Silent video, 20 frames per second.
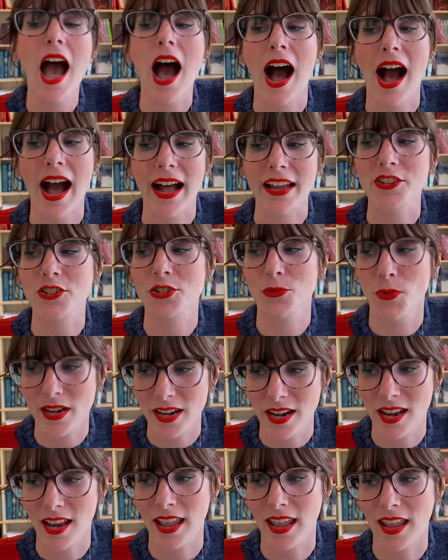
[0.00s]
I just want to
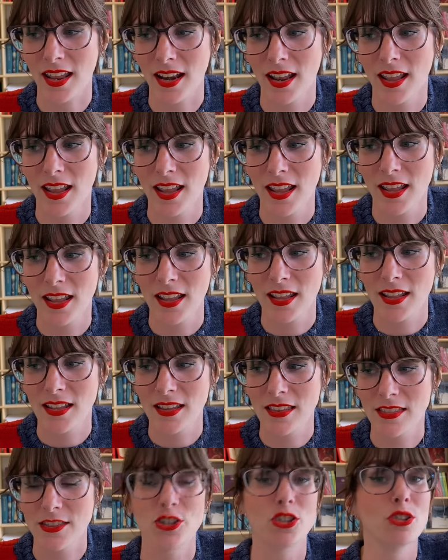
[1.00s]
knit
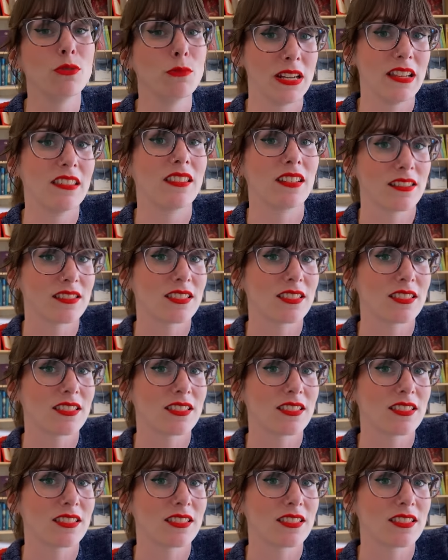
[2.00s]
the too many things